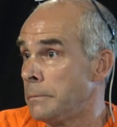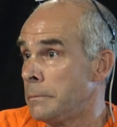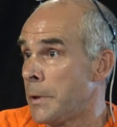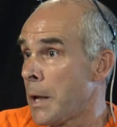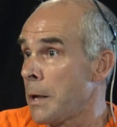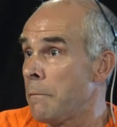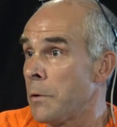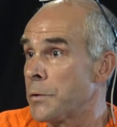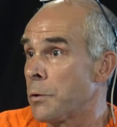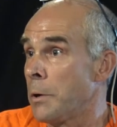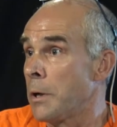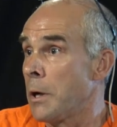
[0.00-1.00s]
None of what's
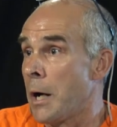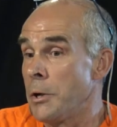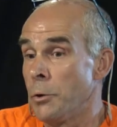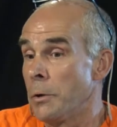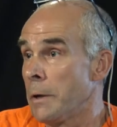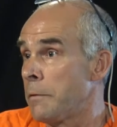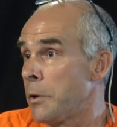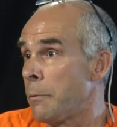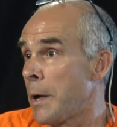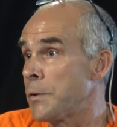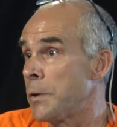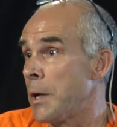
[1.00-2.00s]
going on. You live in a
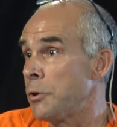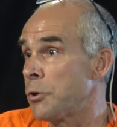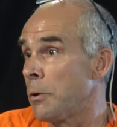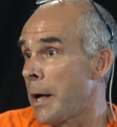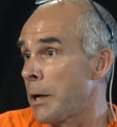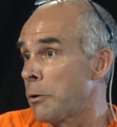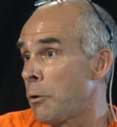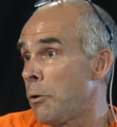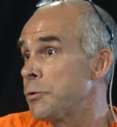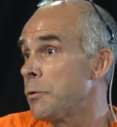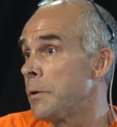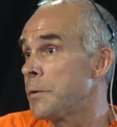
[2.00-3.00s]
residential
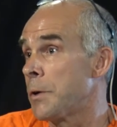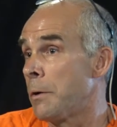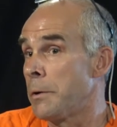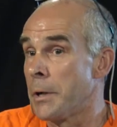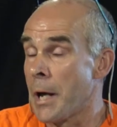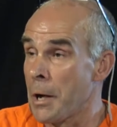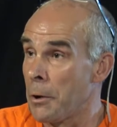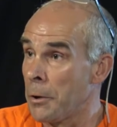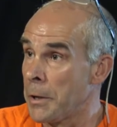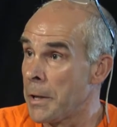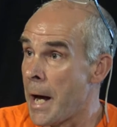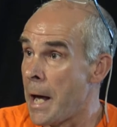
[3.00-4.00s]
agricultural zone, and not
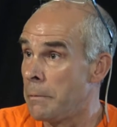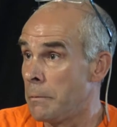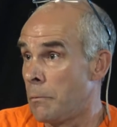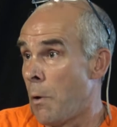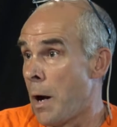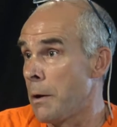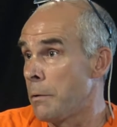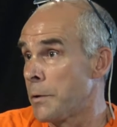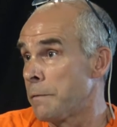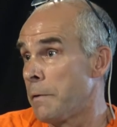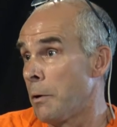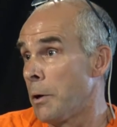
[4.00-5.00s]
only that, water is
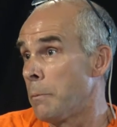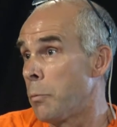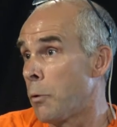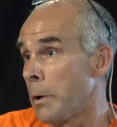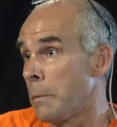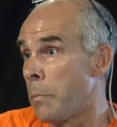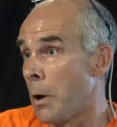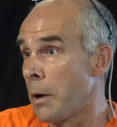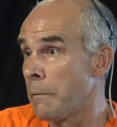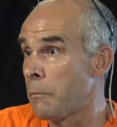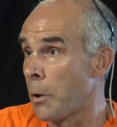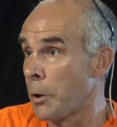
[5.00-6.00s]
a very important
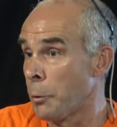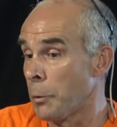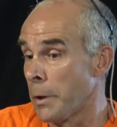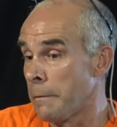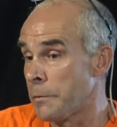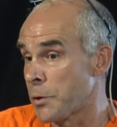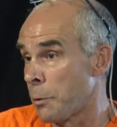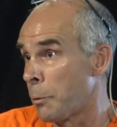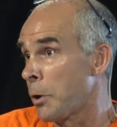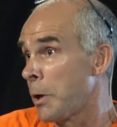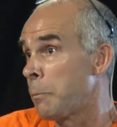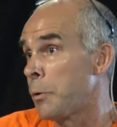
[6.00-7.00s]
part of where you live, so we're
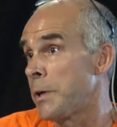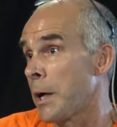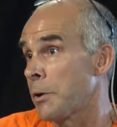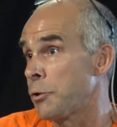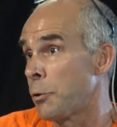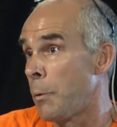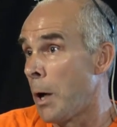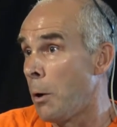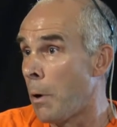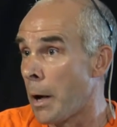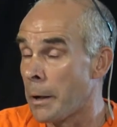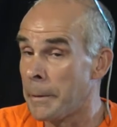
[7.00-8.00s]
going to protect your well
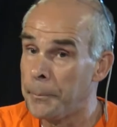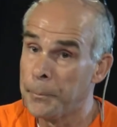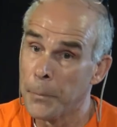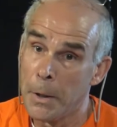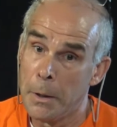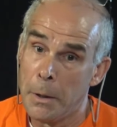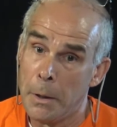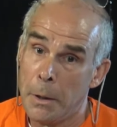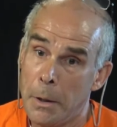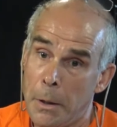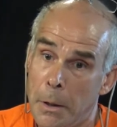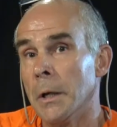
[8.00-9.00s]
water.
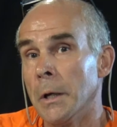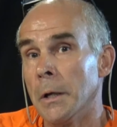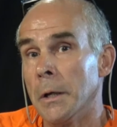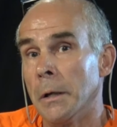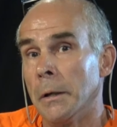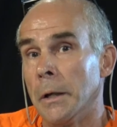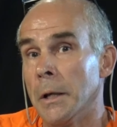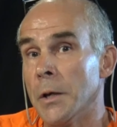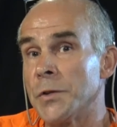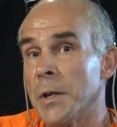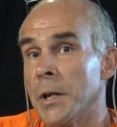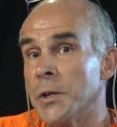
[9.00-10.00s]
Yeah. It
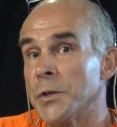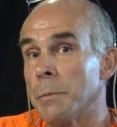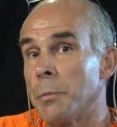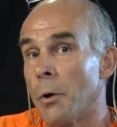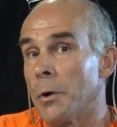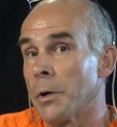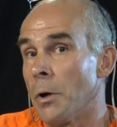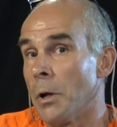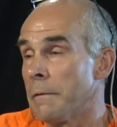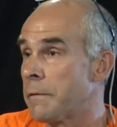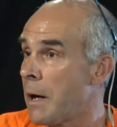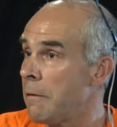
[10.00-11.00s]
is the protocol
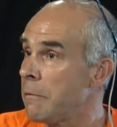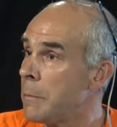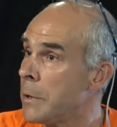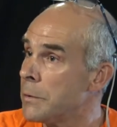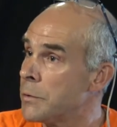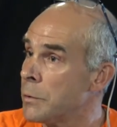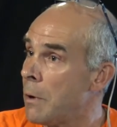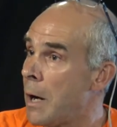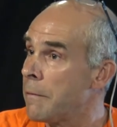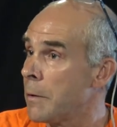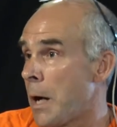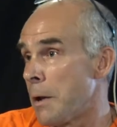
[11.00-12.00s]
of government to
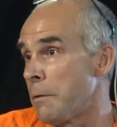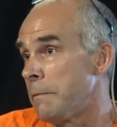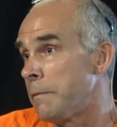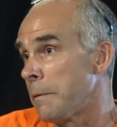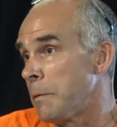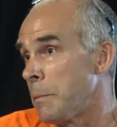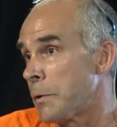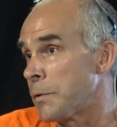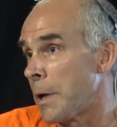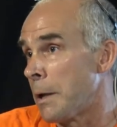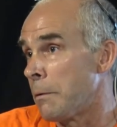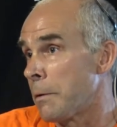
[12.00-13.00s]
offer 150%
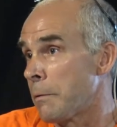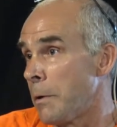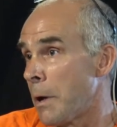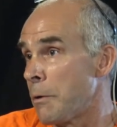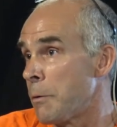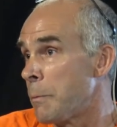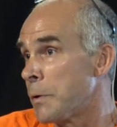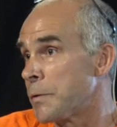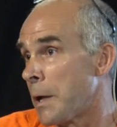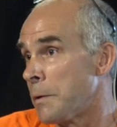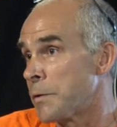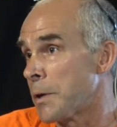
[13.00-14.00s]
or
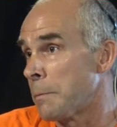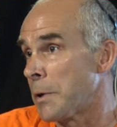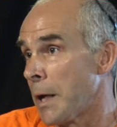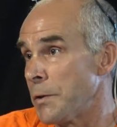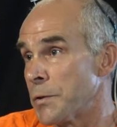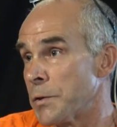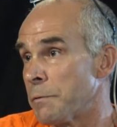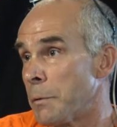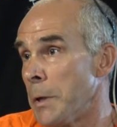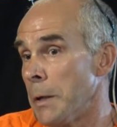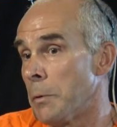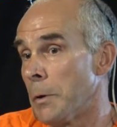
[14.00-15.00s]
300% in some cases for
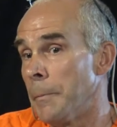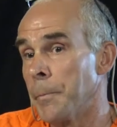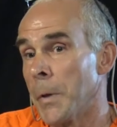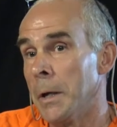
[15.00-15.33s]
people